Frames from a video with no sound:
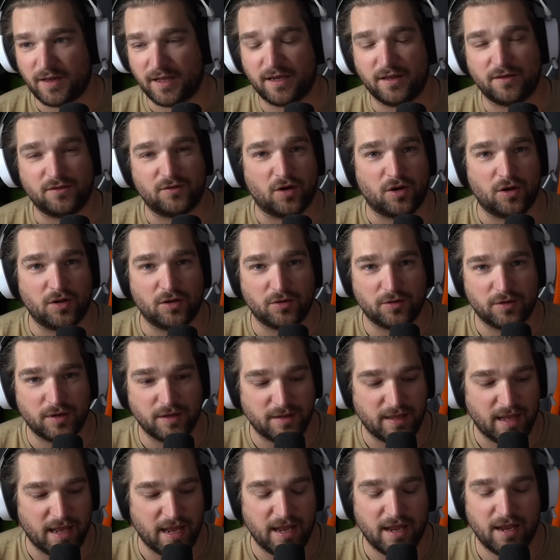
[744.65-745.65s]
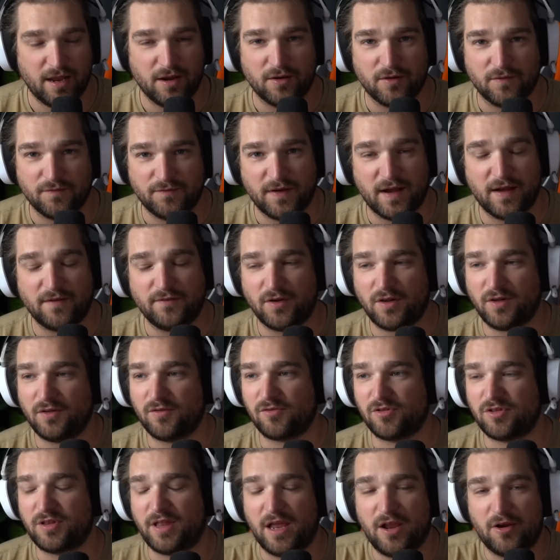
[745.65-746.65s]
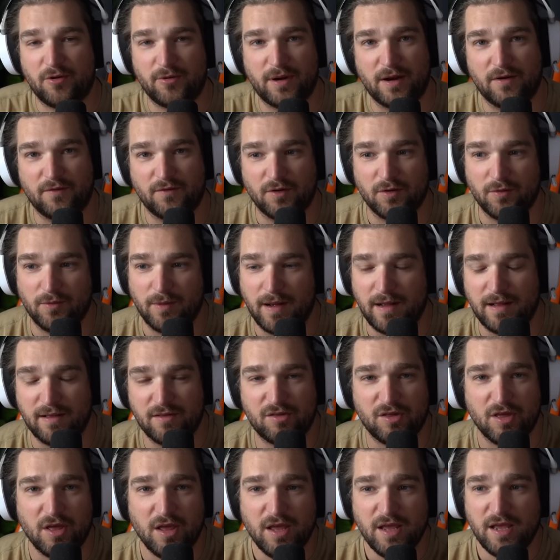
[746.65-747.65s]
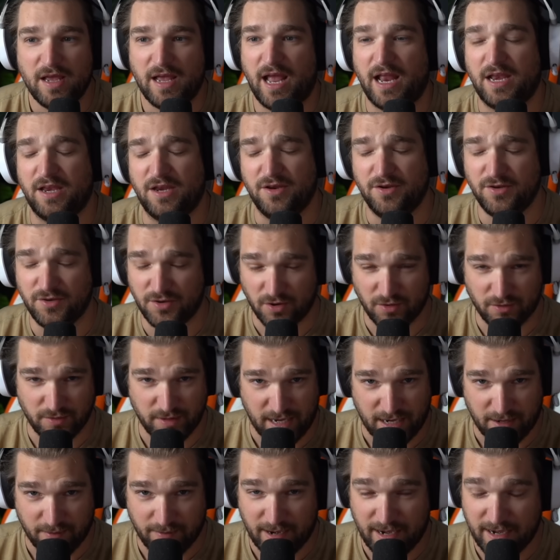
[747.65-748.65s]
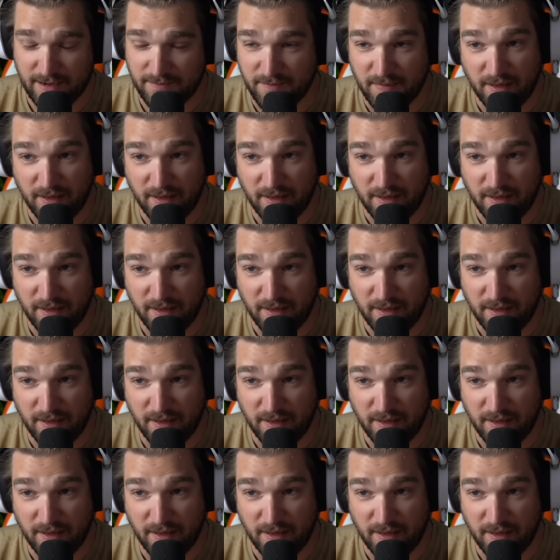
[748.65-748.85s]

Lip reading: like $1 a day or $5 a day or whatever it was, and you donate, right?